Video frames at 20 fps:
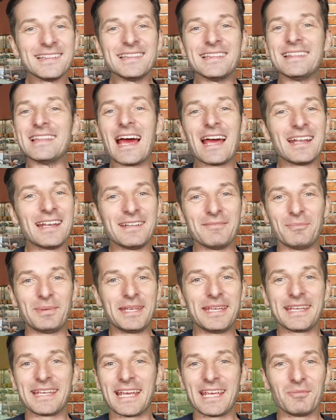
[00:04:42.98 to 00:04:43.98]
not
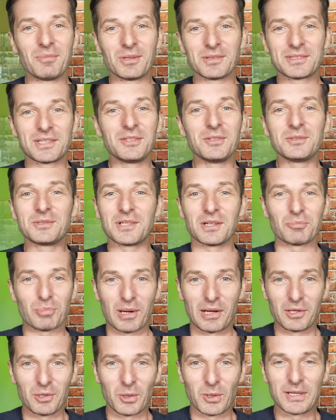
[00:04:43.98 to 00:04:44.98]
being able to use our
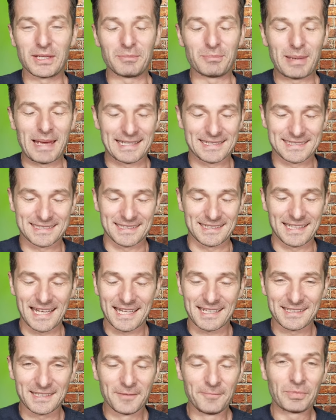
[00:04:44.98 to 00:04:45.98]
Priority Pass
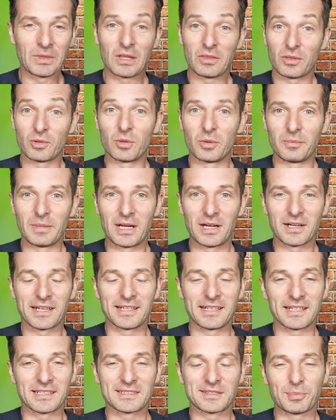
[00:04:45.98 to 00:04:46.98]
Select through
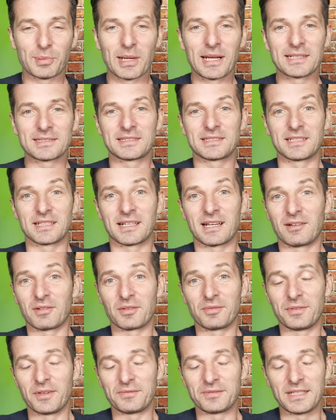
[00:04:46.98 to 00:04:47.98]
American Express to cover
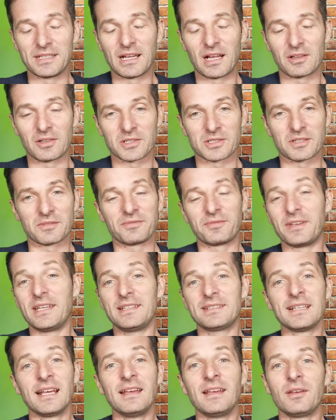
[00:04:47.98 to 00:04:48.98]
fifty dollars of
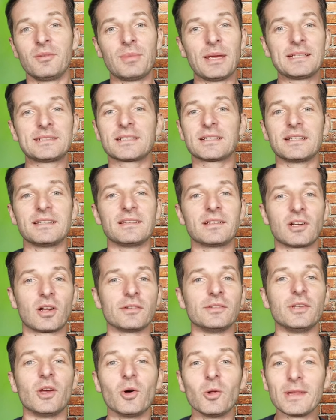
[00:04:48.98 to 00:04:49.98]
fees. Basically, there are
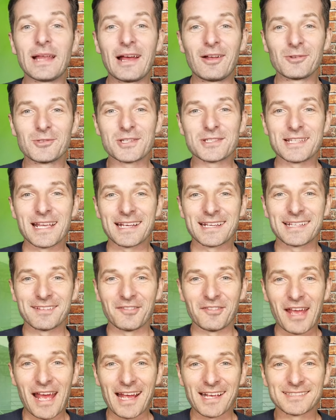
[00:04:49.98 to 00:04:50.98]
no lounges I could
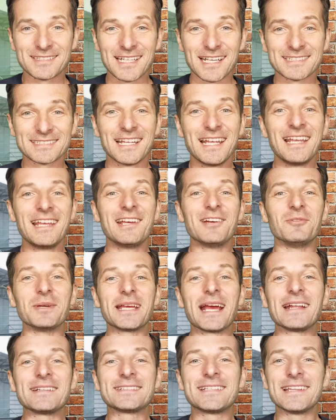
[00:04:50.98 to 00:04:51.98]
have accessed. We
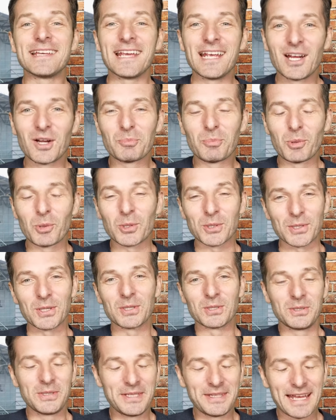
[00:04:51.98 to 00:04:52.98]
got to the airport
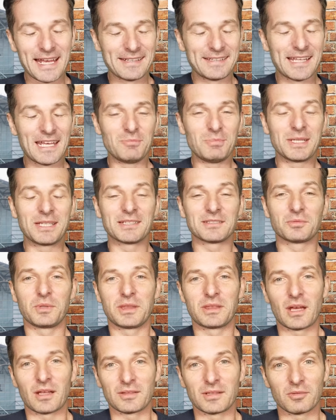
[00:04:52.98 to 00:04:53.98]
early that day because we
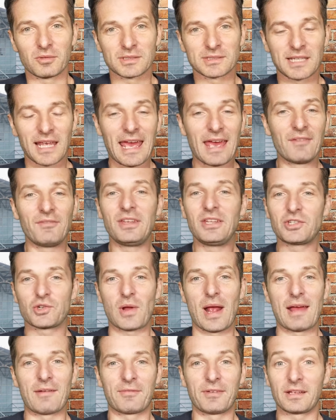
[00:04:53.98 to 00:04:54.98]
thought there was heavy
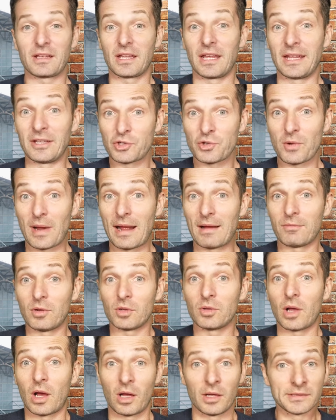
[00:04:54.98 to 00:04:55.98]
traffic and
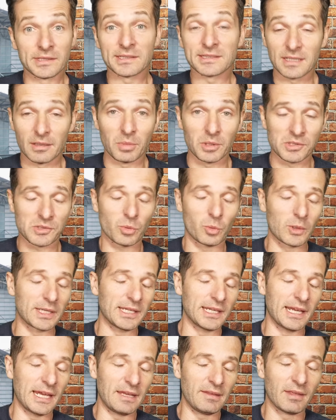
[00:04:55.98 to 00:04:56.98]
travel on December
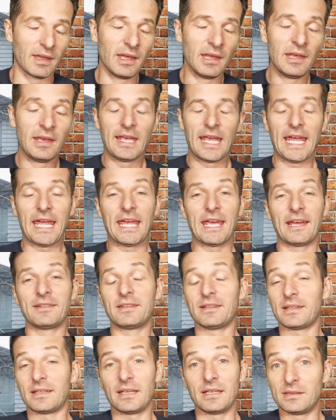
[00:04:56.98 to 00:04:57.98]
twenty-eighth, and
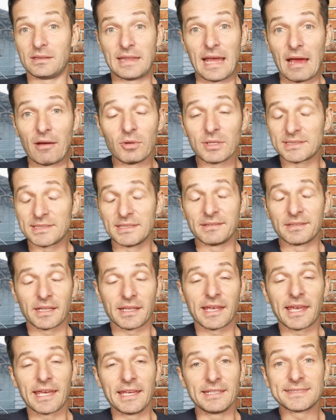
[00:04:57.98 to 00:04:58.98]
that wasn't the
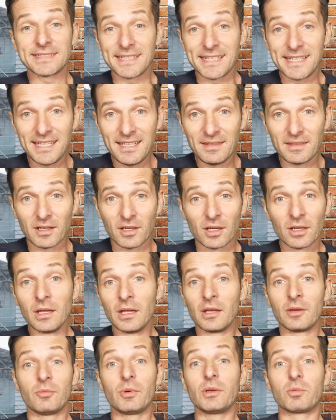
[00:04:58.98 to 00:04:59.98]
case either.
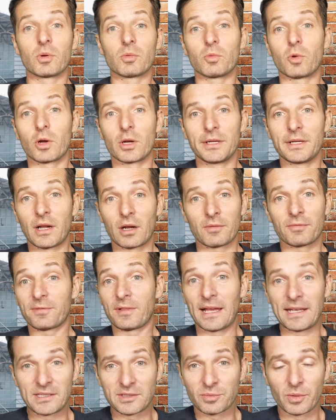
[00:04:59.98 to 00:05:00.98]
We were worried our
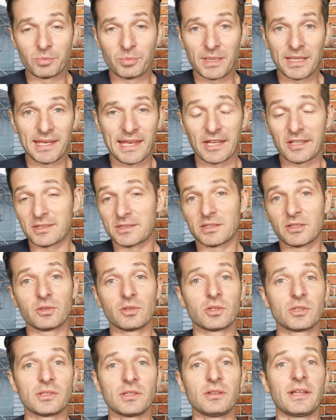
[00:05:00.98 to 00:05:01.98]
flights would be canceled
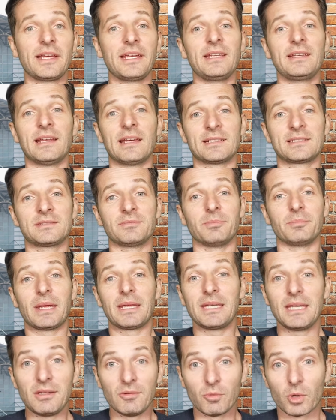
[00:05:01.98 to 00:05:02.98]
or delayed, as
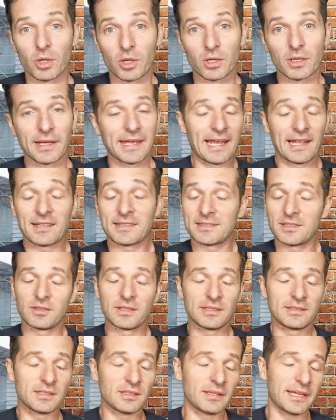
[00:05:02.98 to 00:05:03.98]
many were canceled
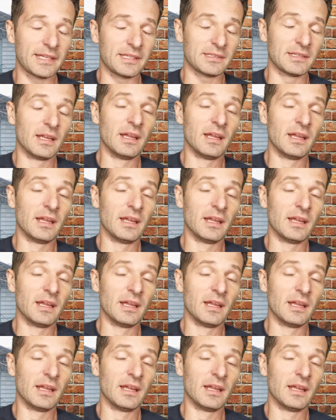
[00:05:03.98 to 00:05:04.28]
and delayed.